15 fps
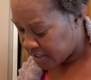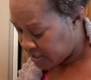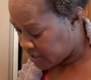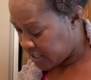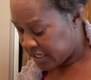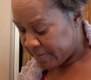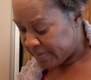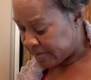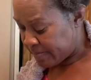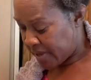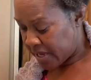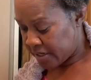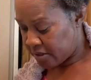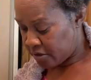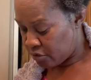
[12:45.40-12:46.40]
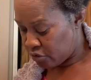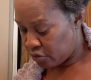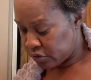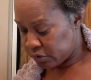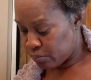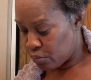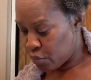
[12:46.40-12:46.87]
keeps my
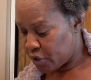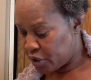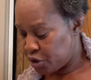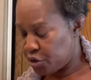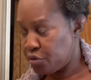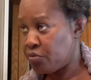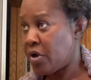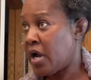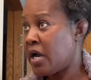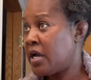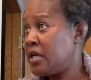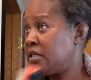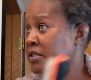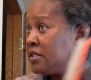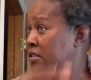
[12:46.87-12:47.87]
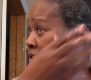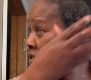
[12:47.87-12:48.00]
curls moisturized.